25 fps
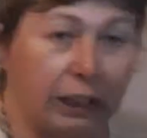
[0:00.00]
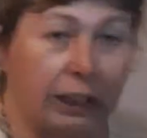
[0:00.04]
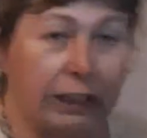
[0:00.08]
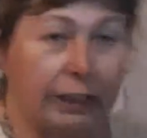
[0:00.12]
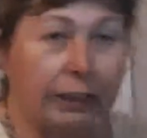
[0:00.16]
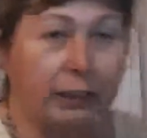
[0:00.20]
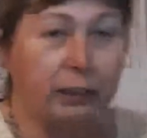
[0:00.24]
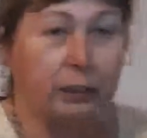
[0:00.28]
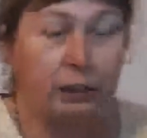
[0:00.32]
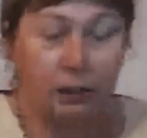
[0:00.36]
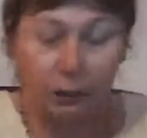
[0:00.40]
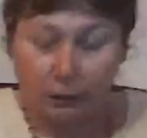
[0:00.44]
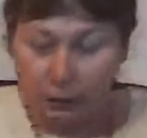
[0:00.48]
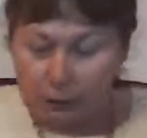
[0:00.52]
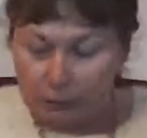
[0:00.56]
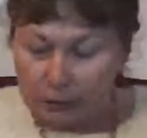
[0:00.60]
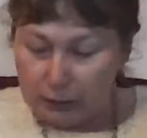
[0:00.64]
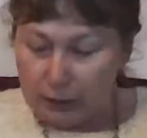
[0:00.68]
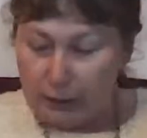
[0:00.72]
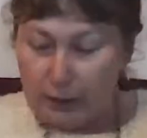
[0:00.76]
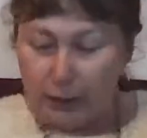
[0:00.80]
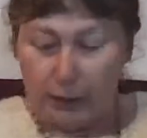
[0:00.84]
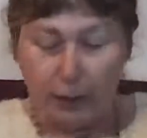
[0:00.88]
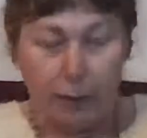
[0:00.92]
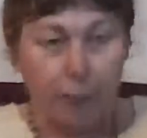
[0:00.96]
are linked
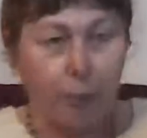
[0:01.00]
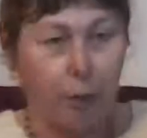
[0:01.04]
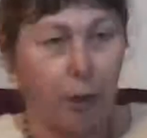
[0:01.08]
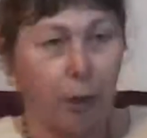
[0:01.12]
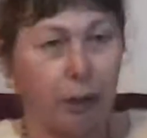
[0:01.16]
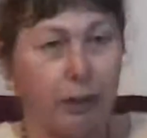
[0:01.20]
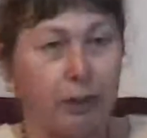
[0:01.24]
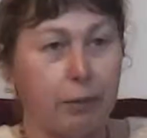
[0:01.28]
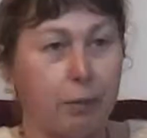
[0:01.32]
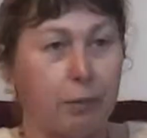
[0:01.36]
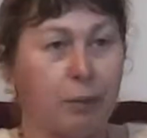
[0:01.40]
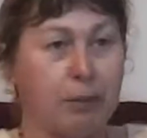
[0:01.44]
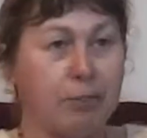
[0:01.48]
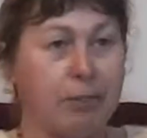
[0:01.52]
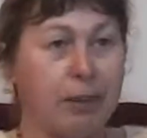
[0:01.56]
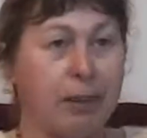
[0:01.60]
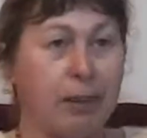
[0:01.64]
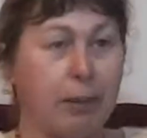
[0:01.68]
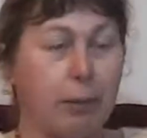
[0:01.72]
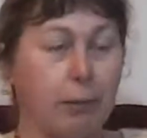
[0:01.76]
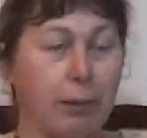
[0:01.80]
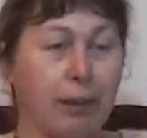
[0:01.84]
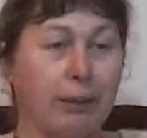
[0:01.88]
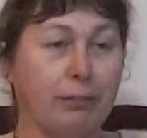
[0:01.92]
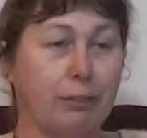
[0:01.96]
either by
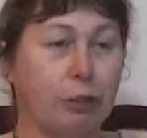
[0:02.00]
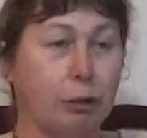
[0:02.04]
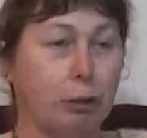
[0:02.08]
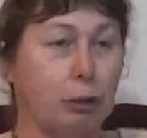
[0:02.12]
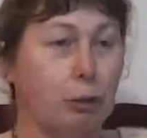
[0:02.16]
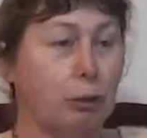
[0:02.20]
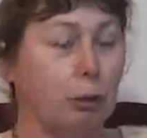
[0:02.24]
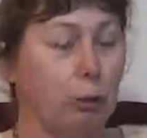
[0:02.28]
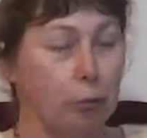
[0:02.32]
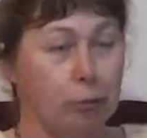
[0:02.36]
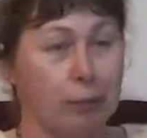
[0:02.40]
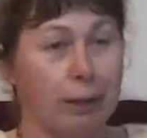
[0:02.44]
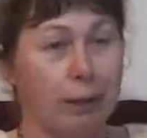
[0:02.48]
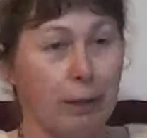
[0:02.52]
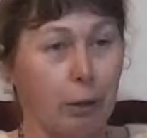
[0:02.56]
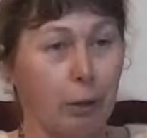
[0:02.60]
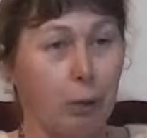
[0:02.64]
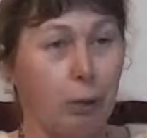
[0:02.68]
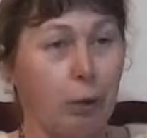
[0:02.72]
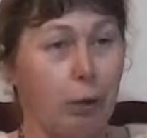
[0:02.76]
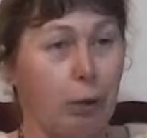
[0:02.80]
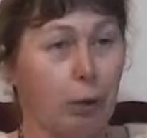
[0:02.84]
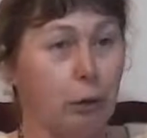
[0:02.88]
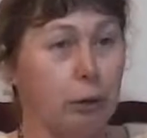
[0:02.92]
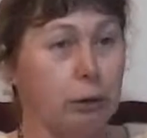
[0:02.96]
radio waves or around the
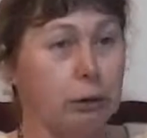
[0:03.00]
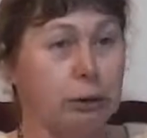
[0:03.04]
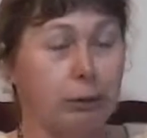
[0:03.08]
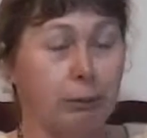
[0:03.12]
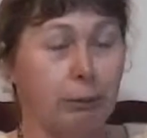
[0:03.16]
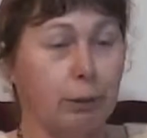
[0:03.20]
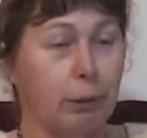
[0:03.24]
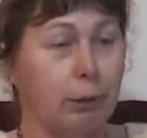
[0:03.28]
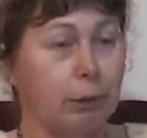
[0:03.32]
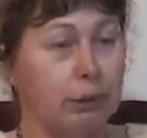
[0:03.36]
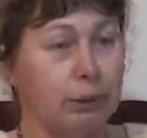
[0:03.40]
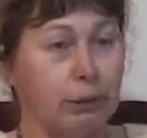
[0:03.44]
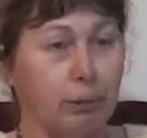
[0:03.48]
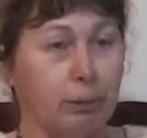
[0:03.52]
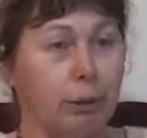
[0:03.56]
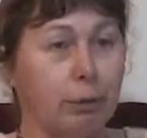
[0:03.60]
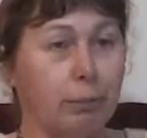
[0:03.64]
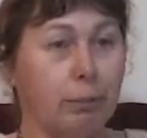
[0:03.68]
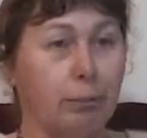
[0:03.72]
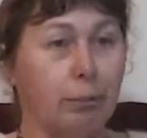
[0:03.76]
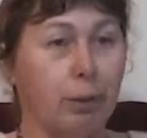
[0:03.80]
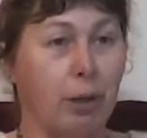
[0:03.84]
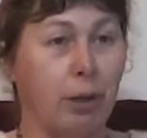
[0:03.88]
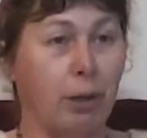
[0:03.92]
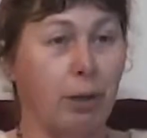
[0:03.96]
world. Sometimes some of
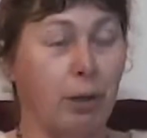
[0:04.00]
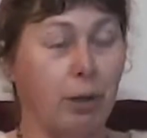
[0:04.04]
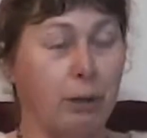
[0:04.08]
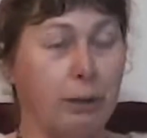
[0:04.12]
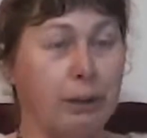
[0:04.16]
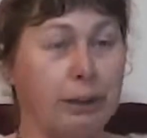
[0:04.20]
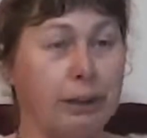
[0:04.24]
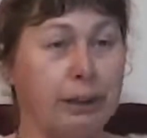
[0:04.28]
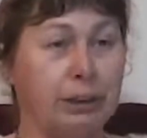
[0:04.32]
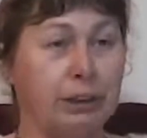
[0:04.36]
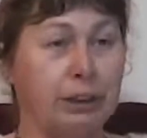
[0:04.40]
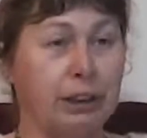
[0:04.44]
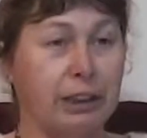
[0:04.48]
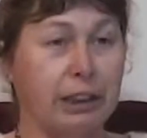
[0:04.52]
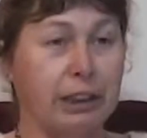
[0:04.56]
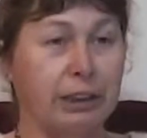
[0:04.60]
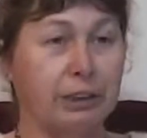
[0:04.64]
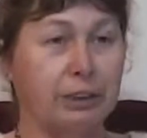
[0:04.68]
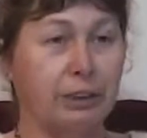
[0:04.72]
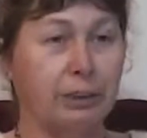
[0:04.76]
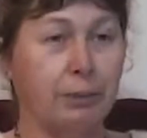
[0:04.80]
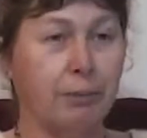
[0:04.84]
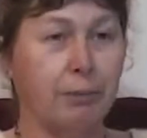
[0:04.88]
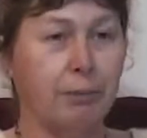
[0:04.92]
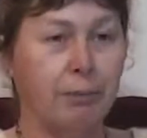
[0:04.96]
them on the
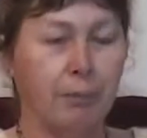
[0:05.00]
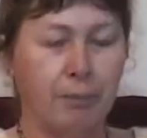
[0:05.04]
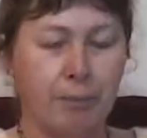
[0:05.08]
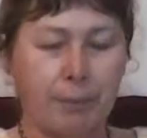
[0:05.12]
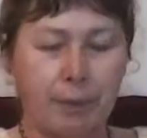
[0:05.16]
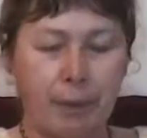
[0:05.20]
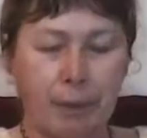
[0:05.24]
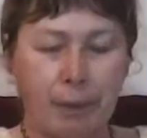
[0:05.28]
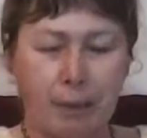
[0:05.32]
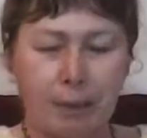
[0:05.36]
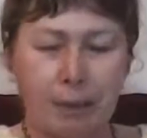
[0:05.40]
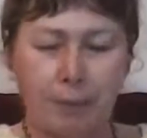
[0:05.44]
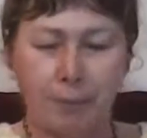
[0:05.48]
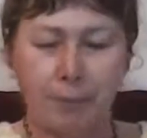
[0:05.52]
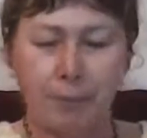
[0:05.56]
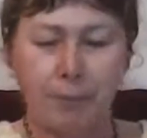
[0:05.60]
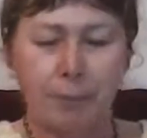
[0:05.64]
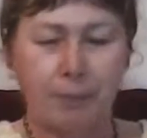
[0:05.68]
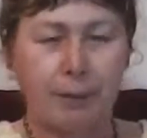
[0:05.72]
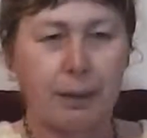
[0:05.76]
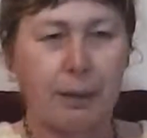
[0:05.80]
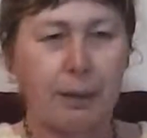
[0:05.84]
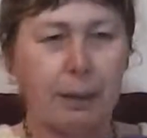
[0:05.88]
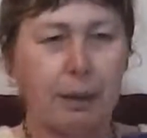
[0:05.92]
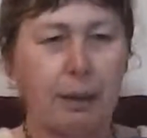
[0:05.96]
internet. The
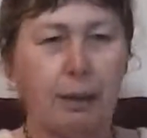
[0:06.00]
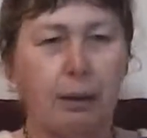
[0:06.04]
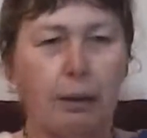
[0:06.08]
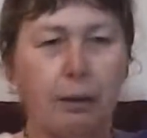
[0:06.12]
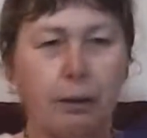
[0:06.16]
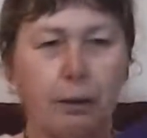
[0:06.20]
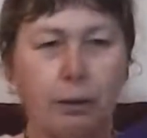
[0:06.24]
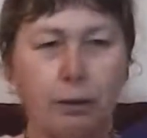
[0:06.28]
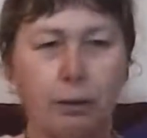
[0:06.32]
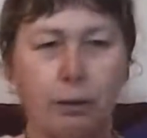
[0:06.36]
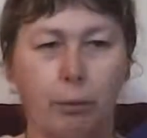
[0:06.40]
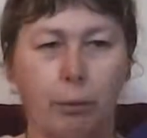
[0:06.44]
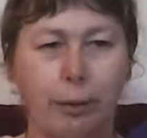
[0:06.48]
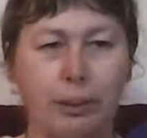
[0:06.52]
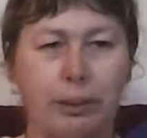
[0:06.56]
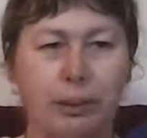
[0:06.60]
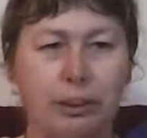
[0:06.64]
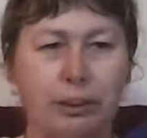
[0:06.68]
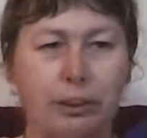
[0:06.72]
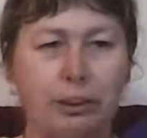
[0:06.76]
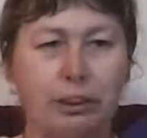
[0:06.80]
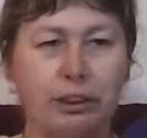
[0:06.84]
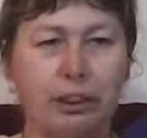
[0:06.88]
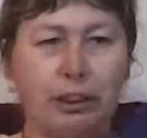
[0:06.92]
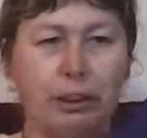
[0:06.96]
way the
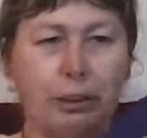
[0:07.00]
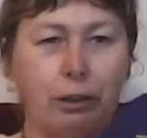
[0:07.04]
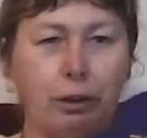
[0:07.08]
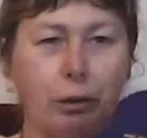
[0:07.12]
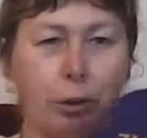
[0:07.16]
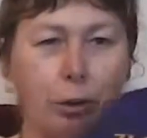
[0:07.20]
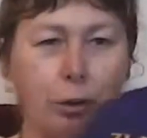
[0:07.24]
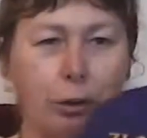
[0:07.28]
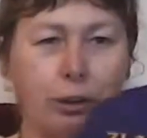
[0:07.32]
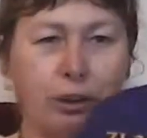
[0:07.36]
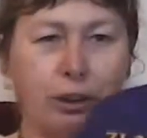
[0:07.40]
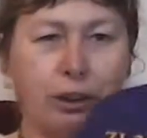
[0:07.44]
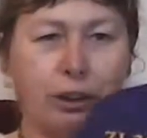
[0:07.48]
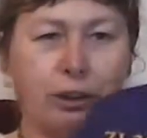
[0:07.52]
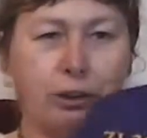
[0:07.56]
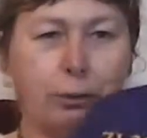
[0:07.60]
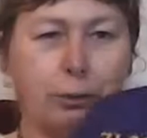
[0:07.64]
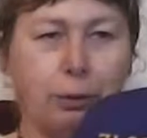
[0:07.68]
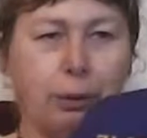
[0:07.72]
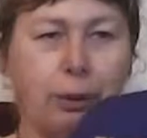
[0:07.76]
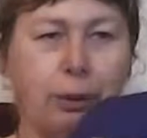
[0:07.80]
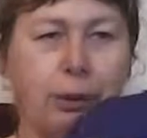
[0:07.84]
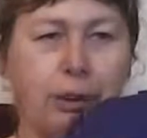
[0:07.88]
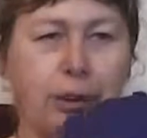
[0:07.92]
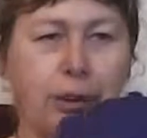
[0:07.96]
New Zealand call signs
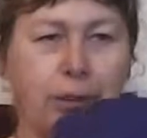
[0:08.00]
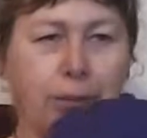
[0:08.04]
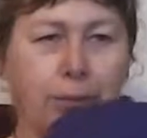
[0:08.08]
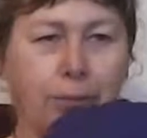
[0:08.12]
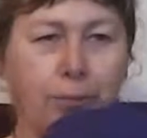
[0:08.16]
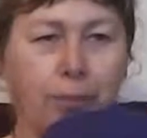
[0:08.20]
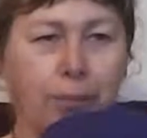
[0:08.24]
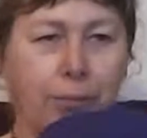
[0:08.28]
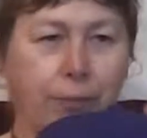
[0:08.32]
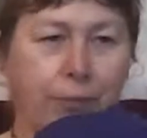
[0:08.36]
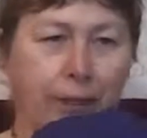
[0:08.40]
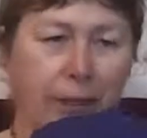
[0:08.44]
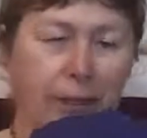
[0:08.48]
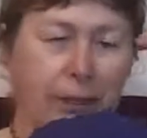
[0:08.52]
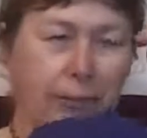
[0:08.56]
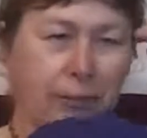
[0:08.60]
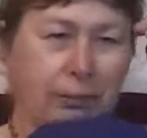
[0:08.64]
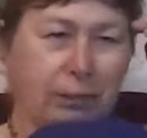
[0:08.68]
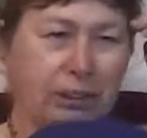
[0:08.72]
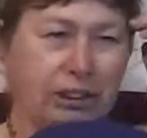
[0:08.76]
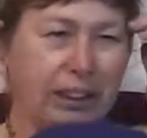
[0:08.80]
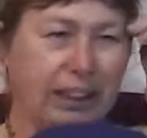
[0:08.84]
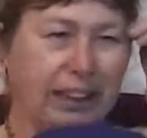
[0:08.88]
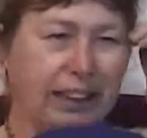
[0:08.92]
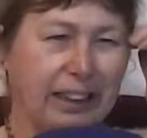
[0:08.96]
work,
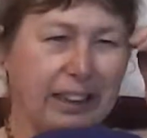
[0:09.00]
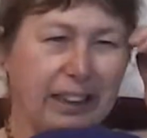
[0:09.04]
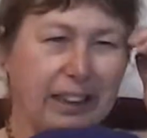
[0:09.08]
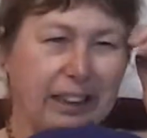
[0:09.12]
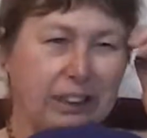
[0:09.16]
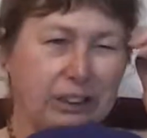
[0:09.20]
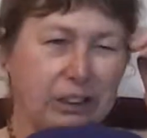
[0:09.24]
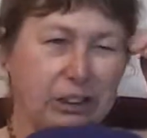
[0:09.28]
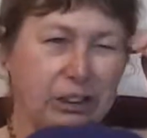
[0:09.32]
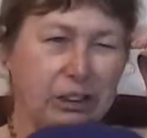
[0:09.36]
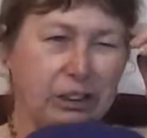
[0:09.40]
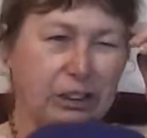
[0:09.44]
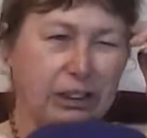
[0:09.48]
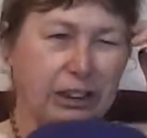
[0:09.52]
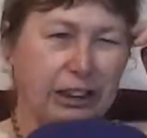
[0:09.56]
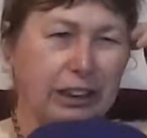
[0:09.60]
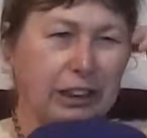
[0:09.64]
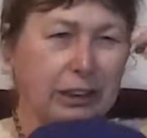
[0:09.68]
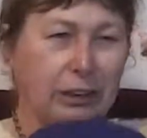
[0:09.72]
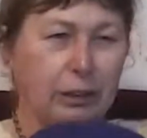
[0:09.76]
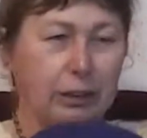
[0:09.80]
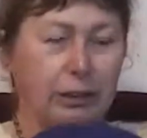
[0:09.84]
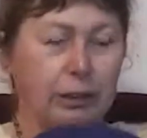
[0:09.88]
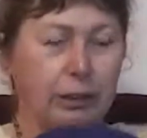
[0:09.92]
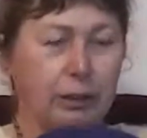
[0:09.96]
ZL is New
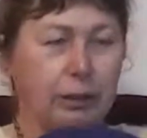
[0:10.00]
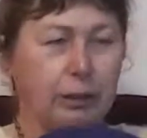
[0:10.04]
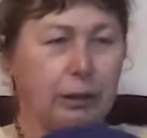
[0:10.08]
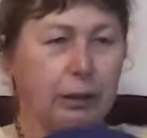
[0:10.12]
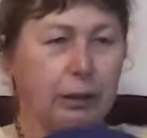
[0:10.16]
Zealand.